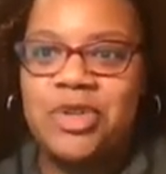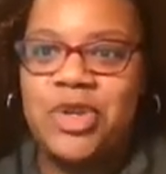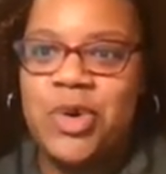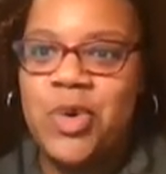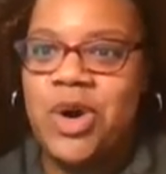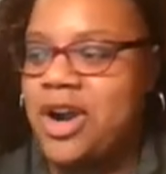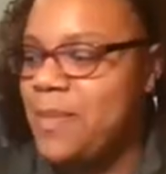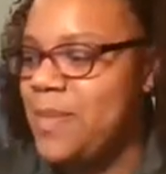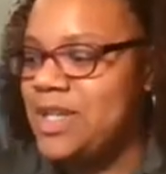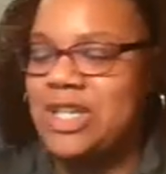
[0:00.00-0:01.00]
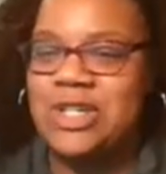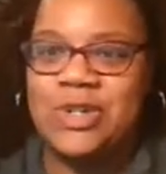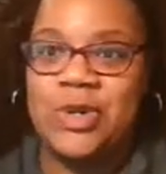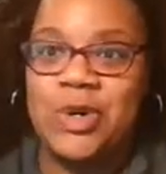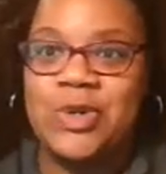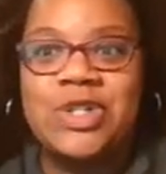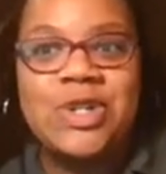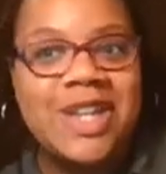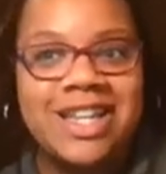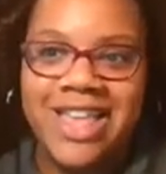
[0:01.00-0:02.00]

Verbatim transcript: your potential student